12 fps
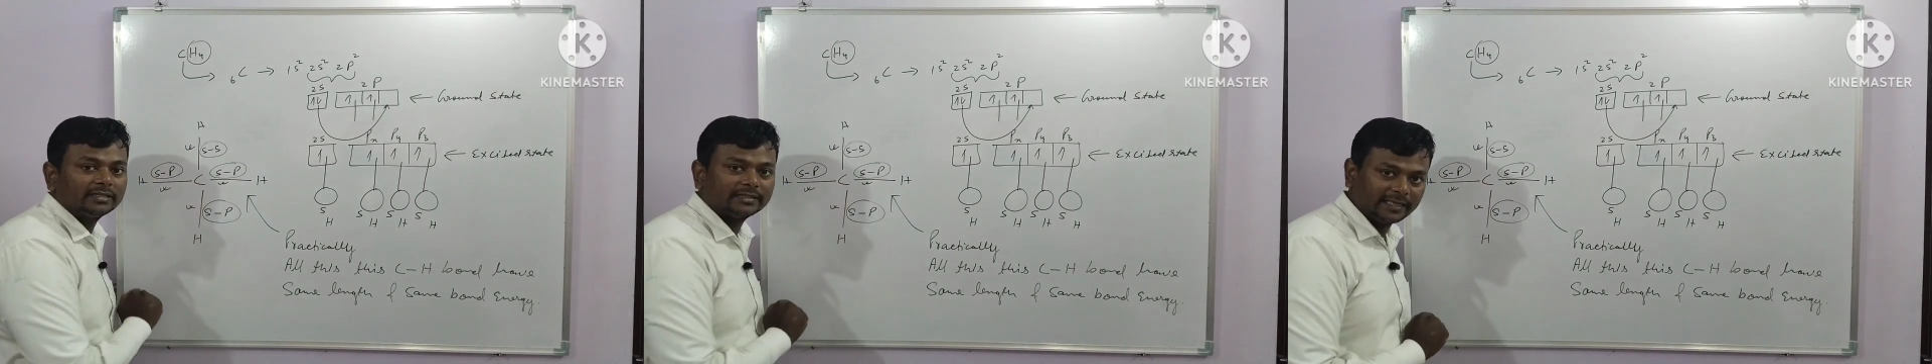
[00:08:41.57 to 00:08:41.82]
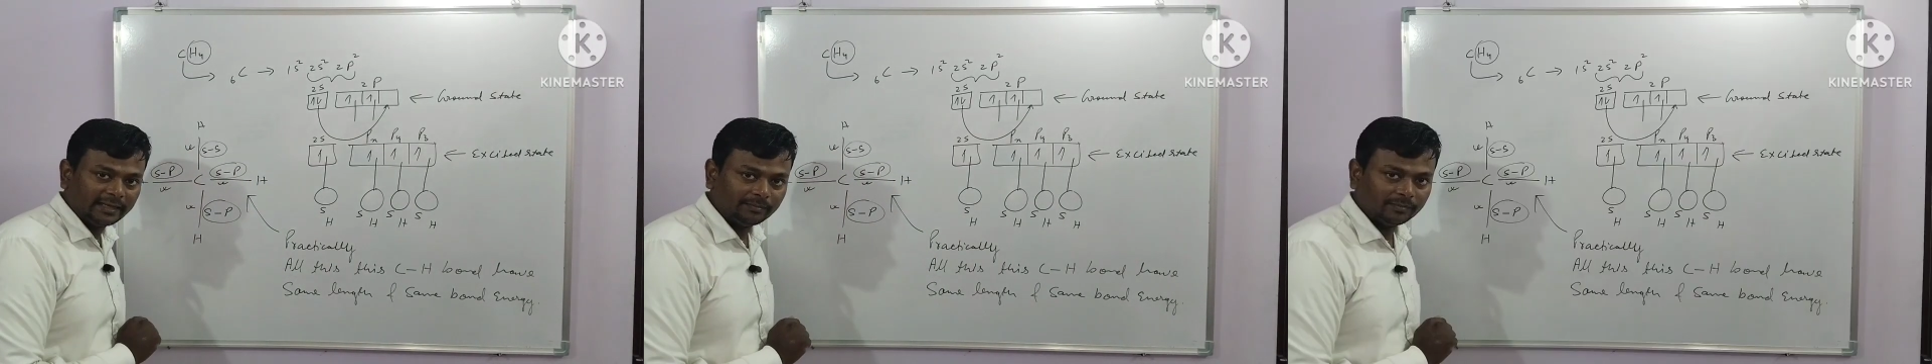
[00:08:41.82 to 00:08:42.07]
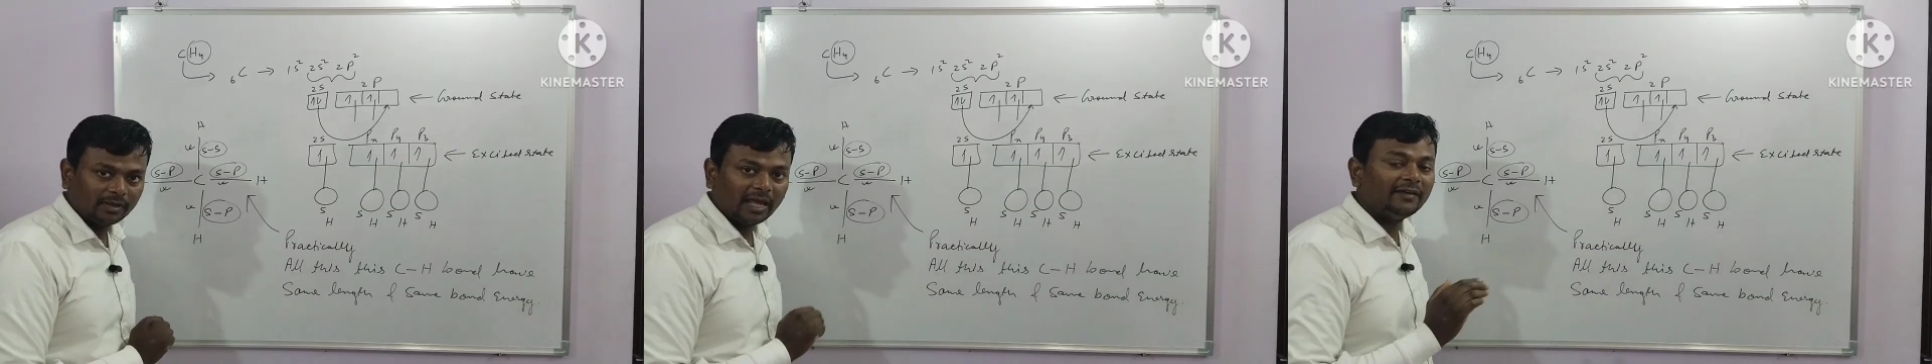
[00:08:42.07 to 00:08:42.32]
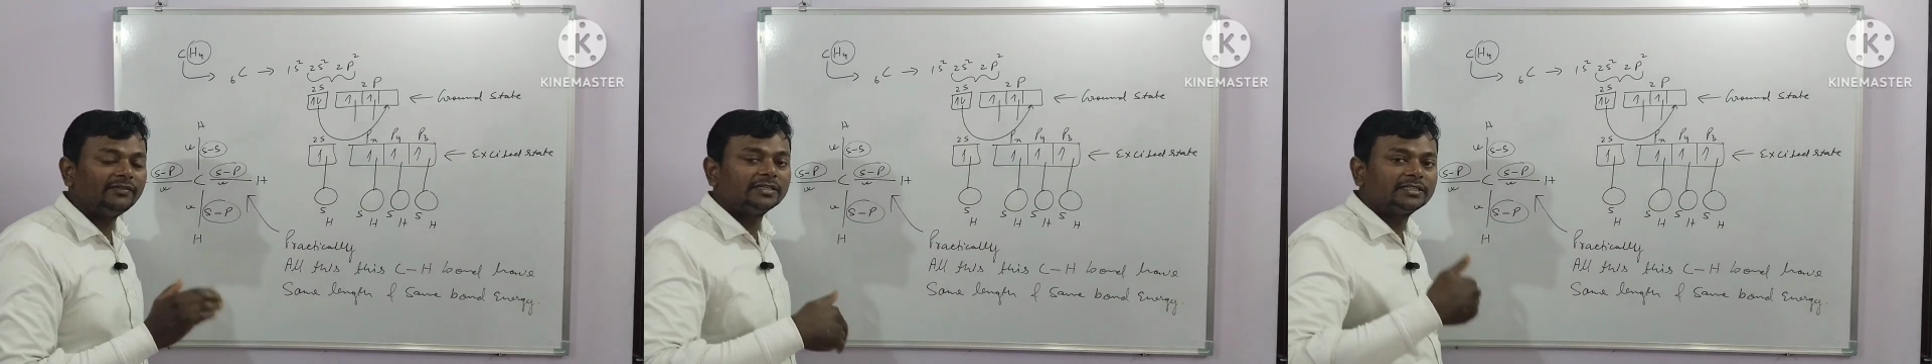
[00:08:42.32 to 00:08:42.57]
Same,
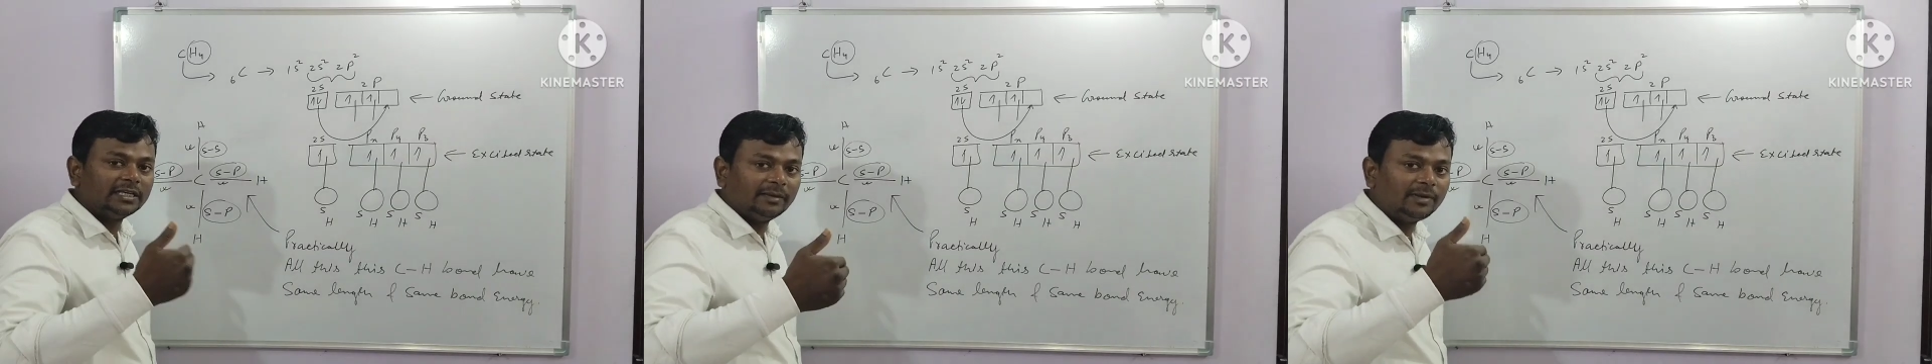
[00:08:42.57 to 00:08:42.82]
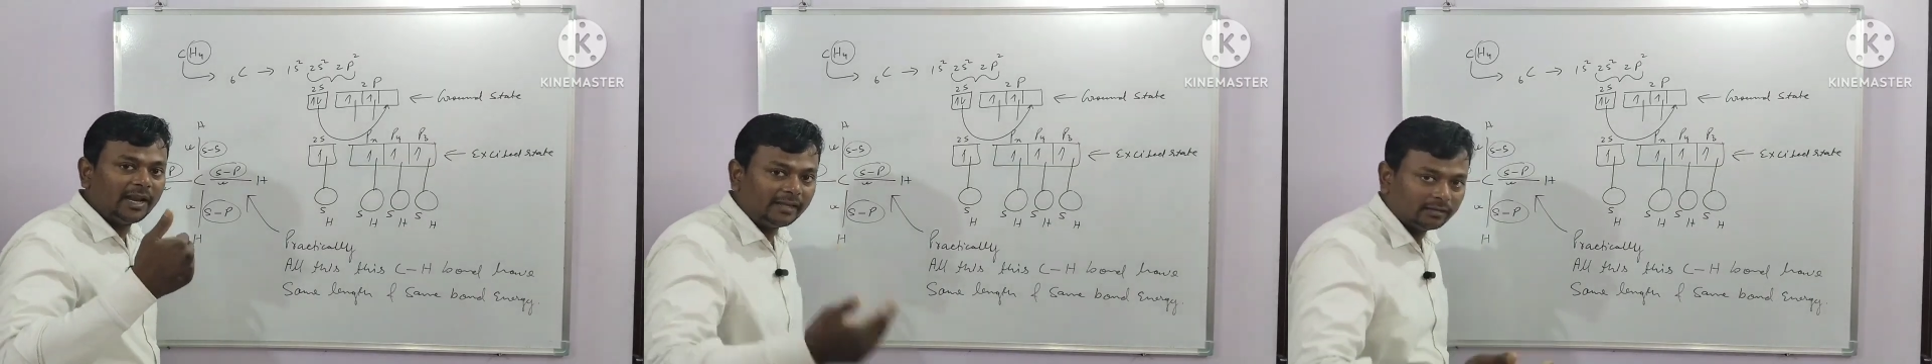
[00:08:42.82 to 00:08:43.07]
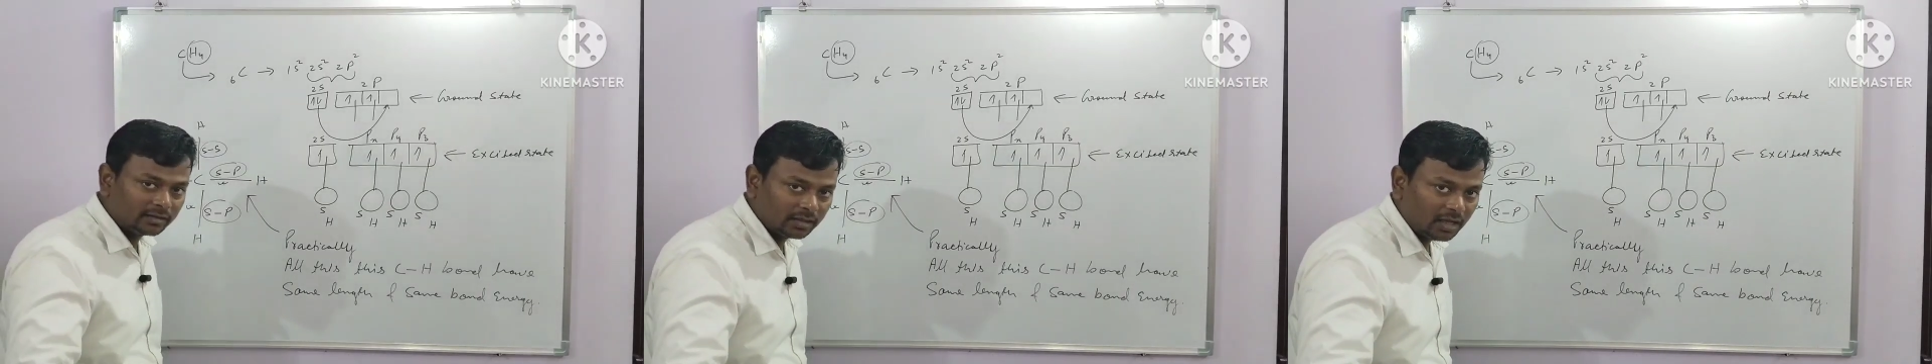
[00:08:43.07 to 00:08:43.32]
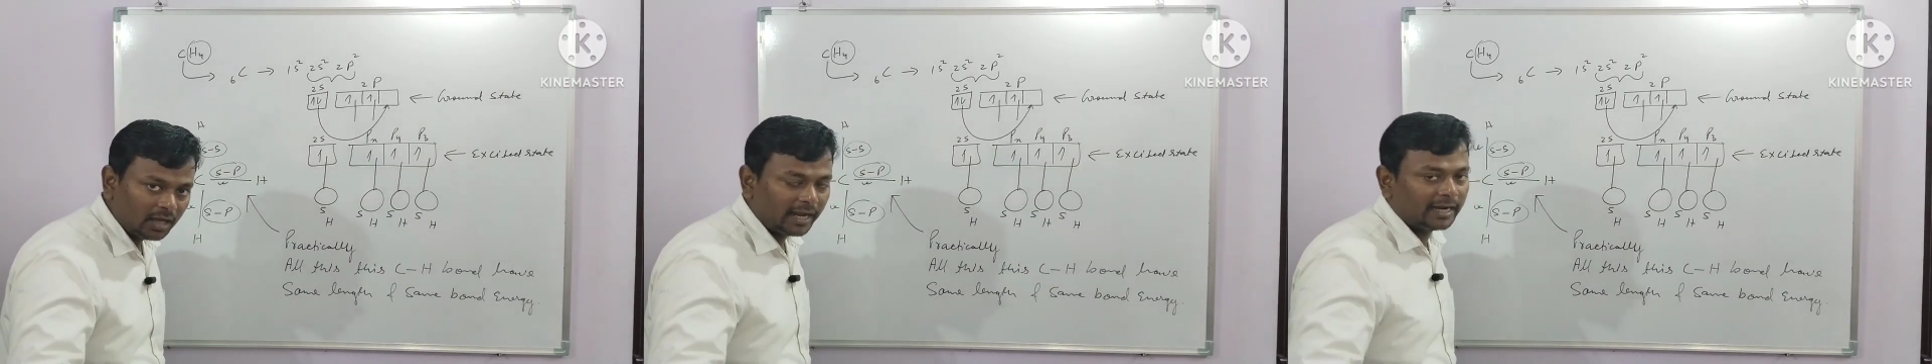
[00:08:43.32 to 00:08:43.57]
having same length
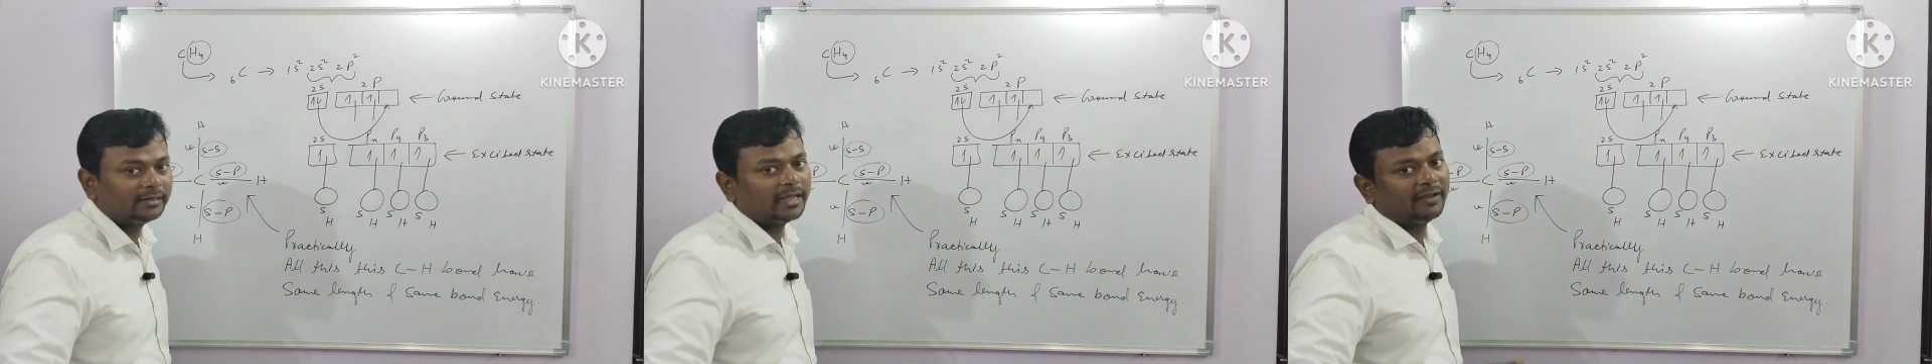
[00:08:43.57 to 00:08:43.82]
and